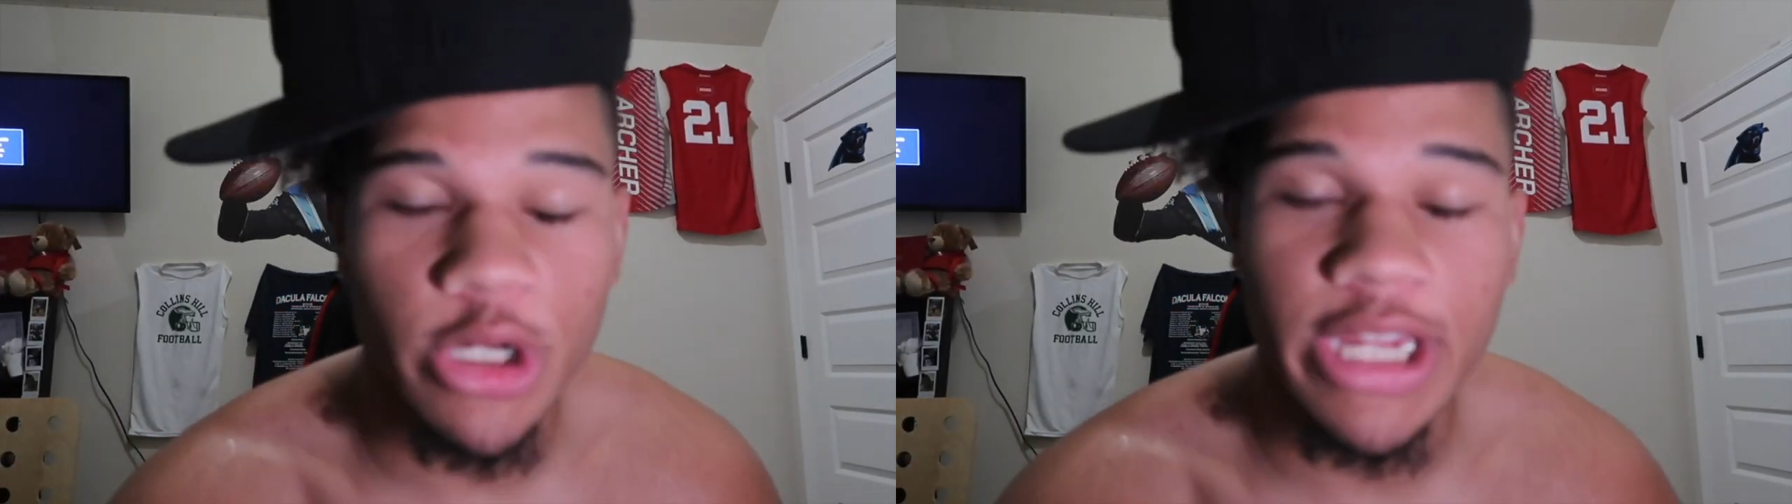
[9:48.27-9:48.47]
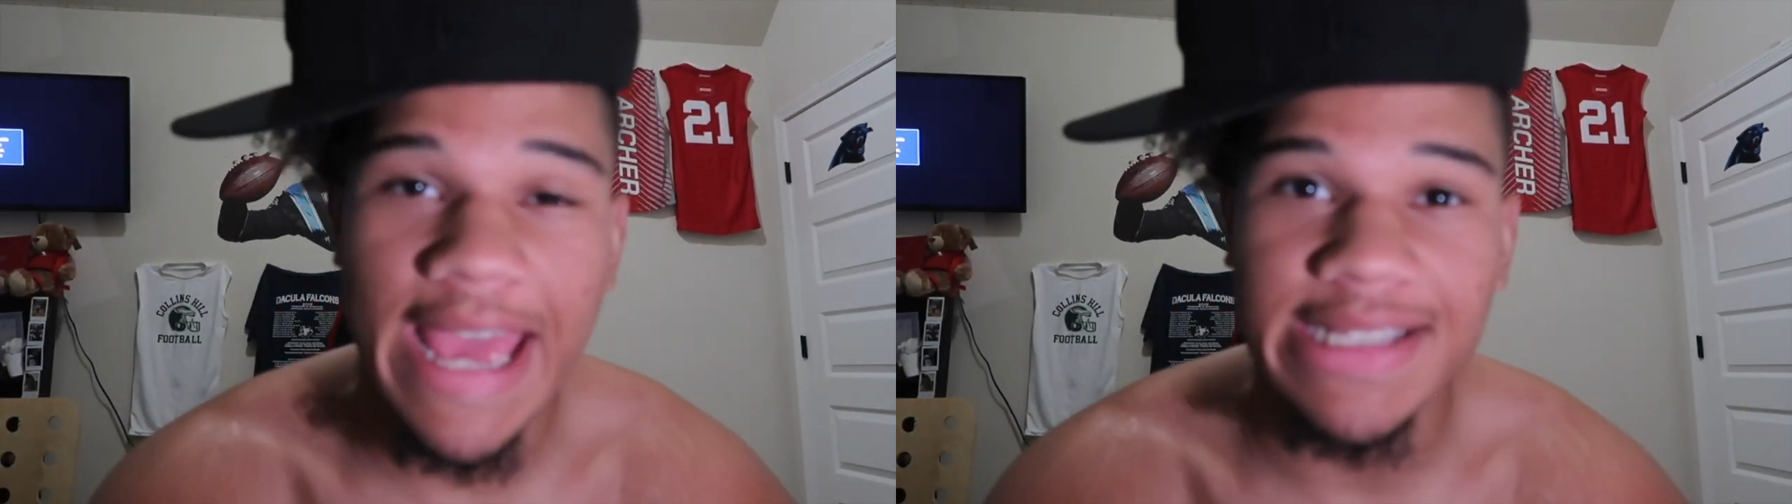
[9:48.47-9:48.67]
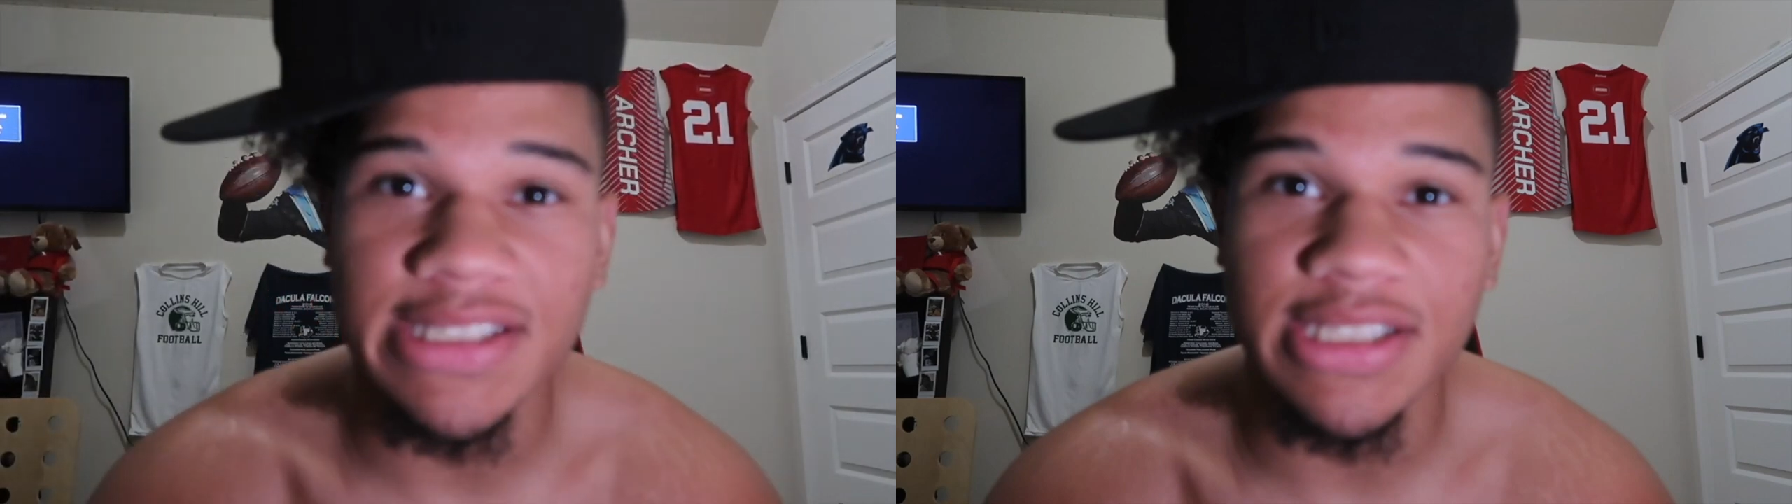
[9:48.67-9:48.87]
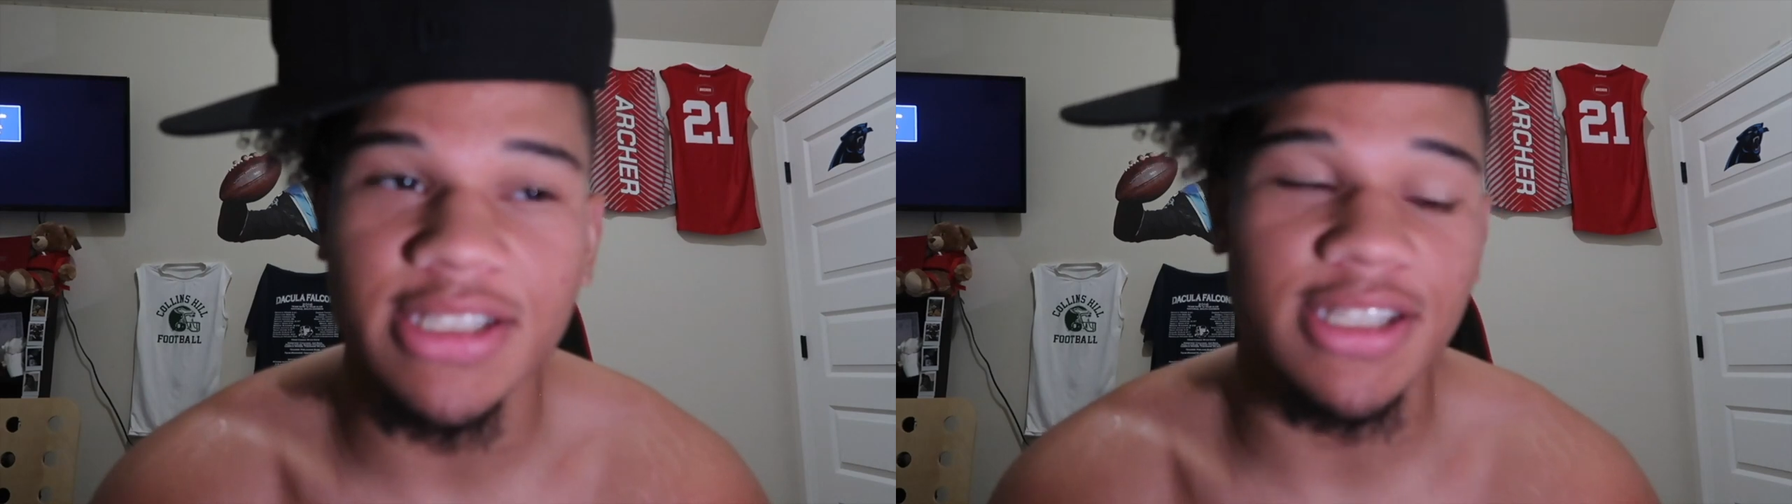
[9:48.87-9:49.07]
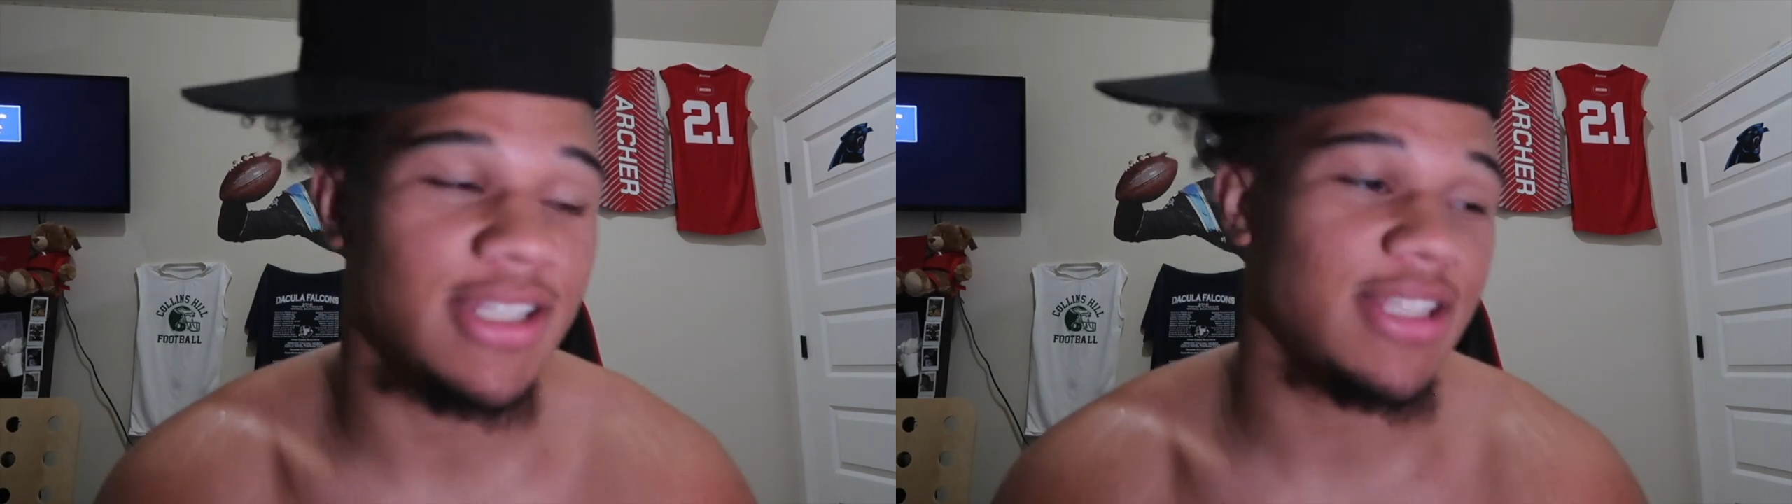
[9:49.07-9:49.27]
York
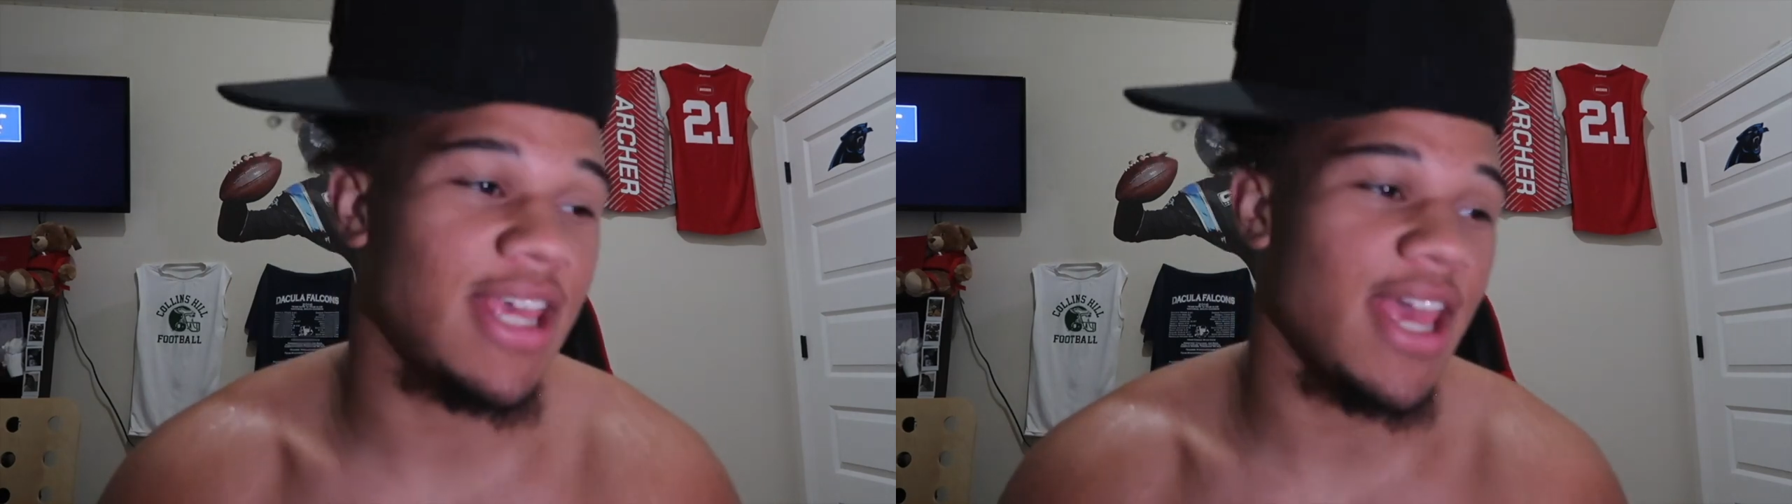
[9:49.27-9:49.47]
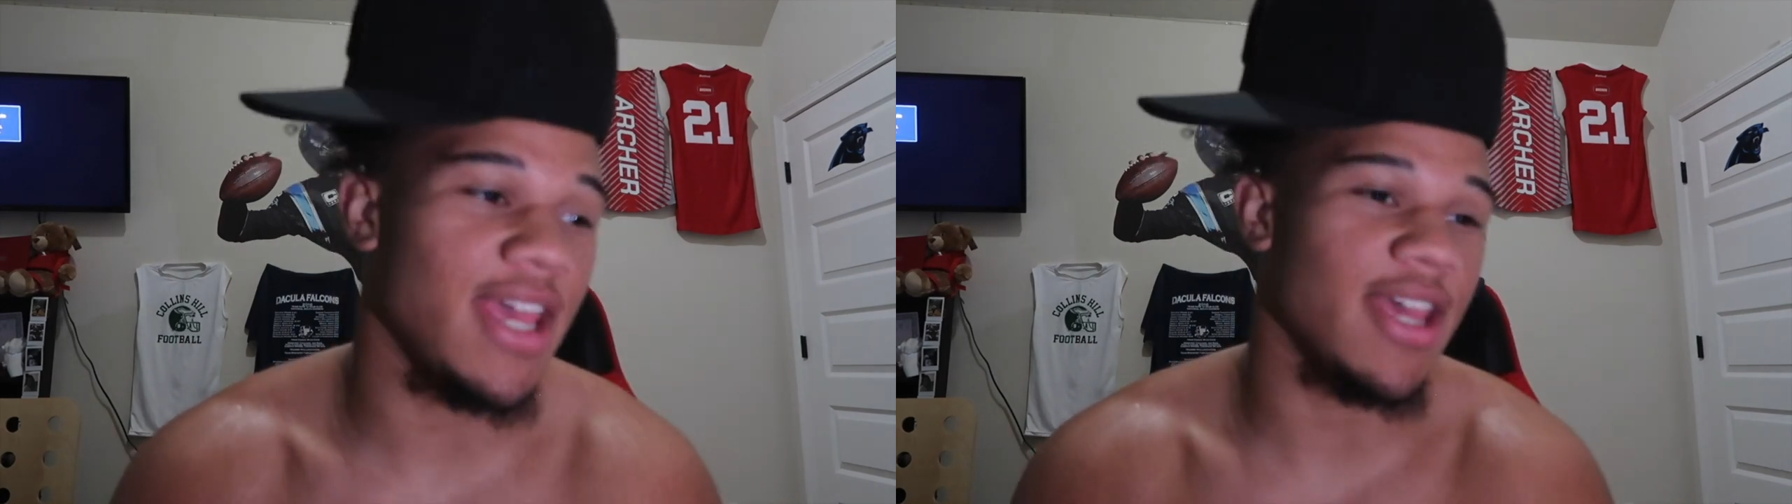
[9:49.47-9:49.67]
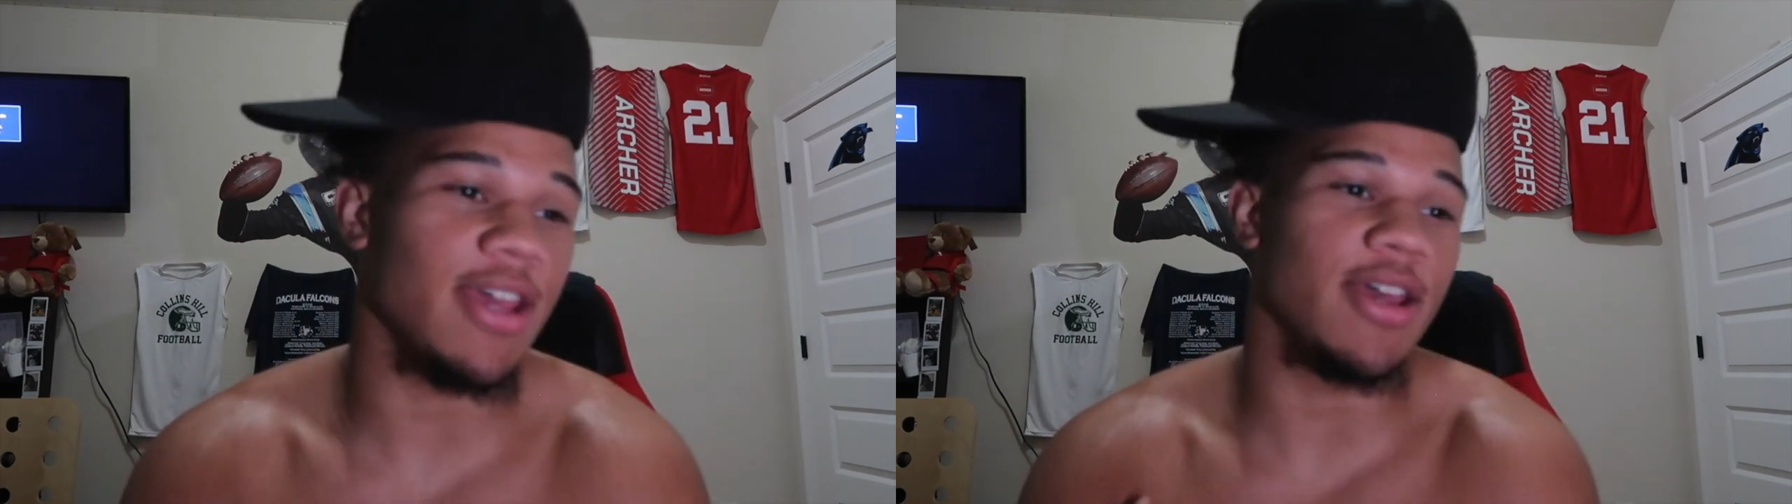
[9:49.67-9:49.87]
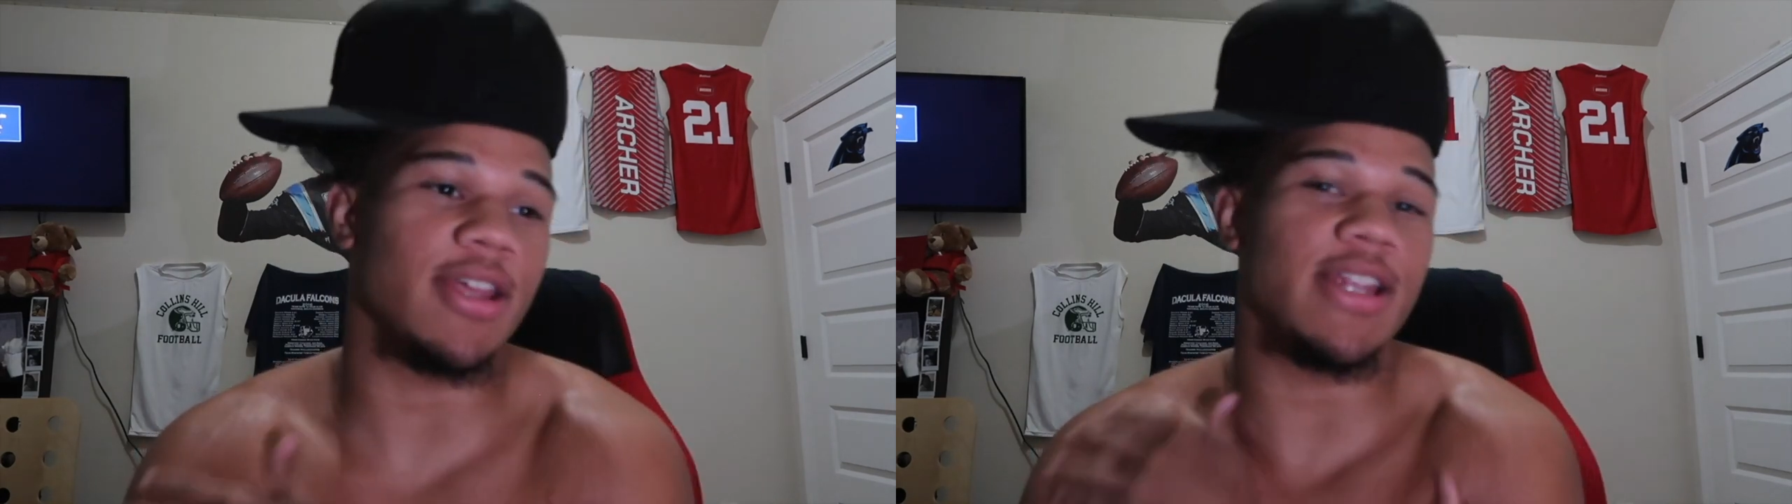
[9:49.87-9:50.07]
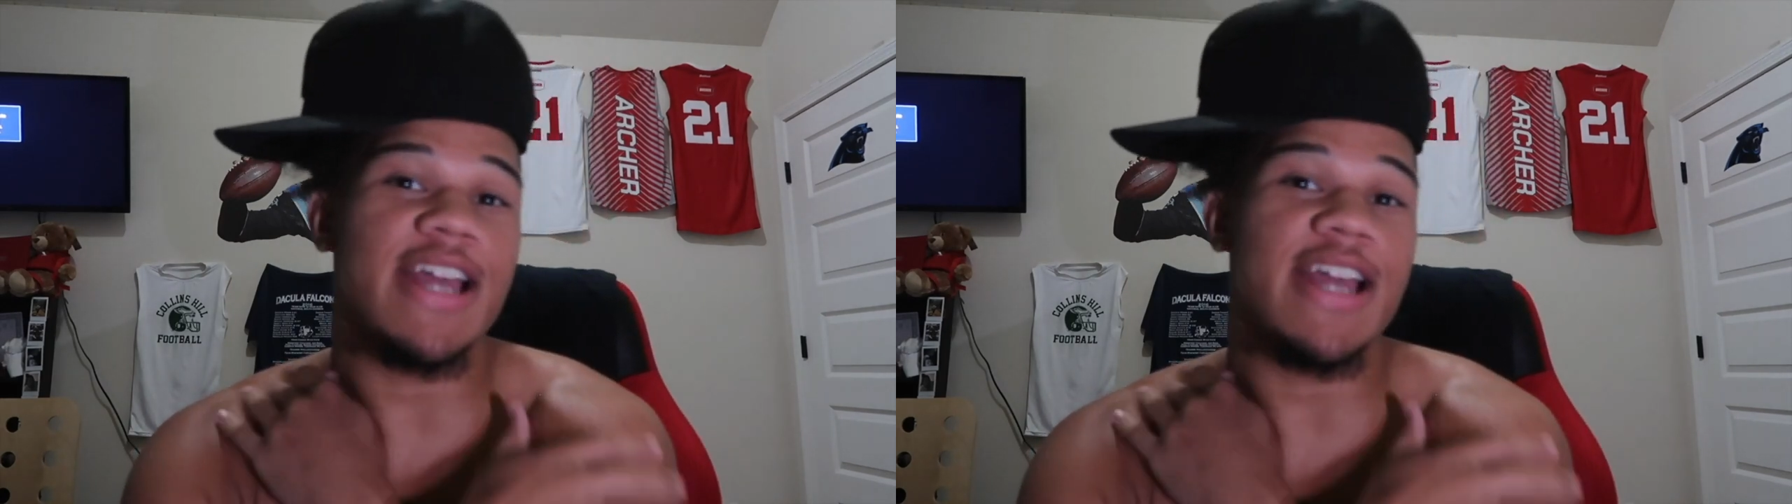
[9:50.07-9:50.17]
accident again.